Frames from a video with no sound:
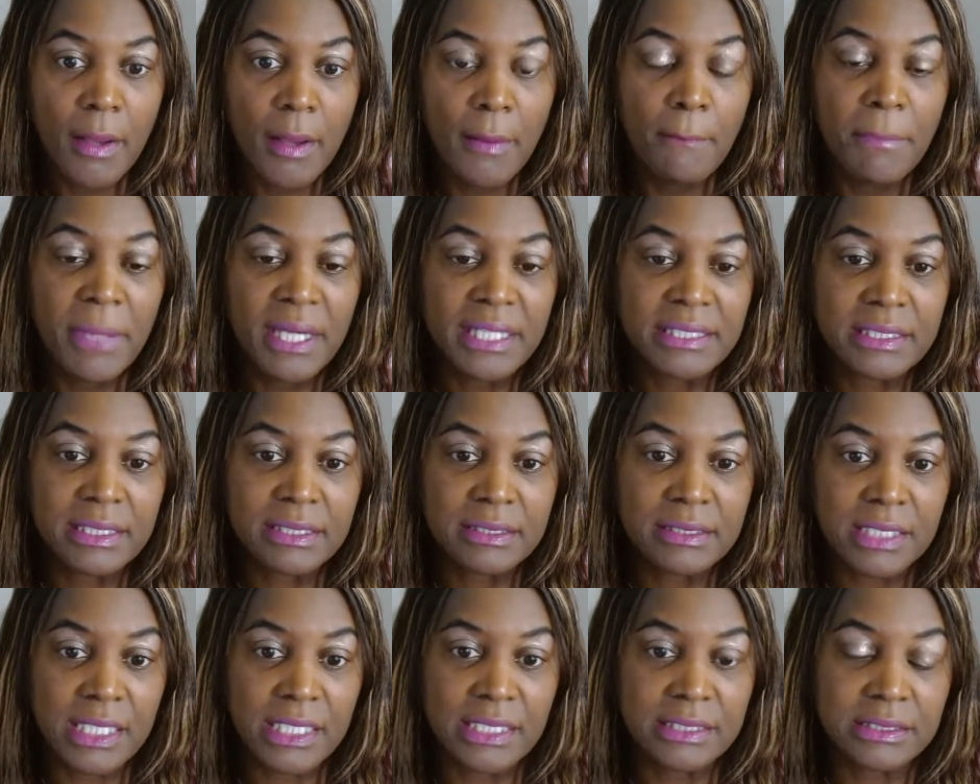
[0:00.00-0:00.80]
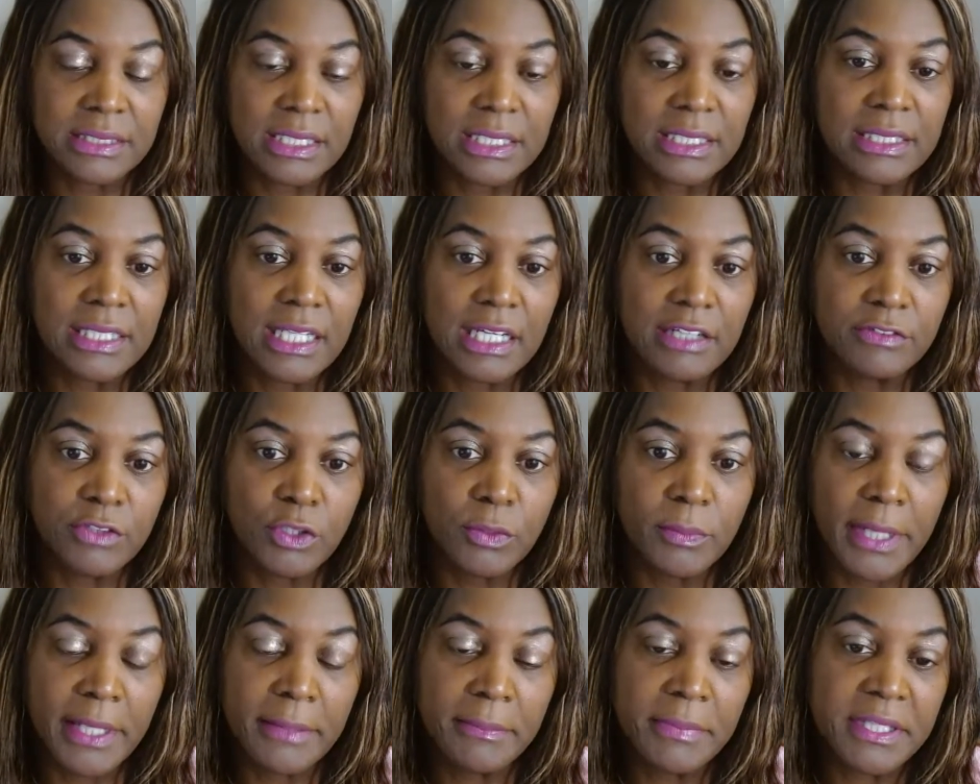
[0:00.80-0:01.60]
But the testing level
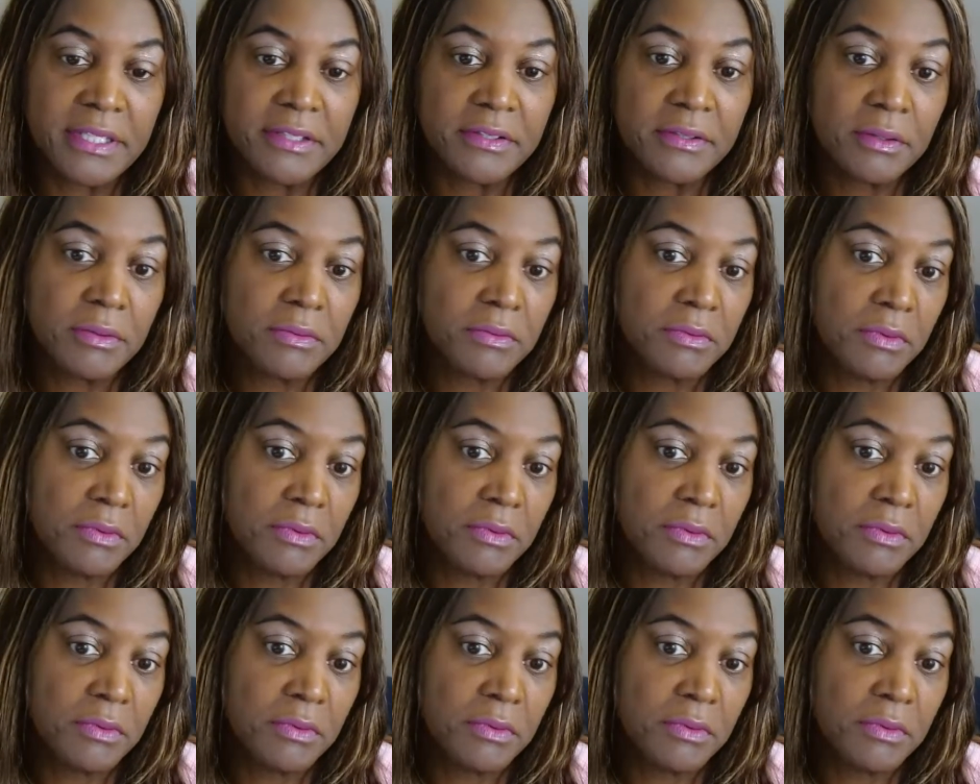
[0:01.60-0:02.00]
may be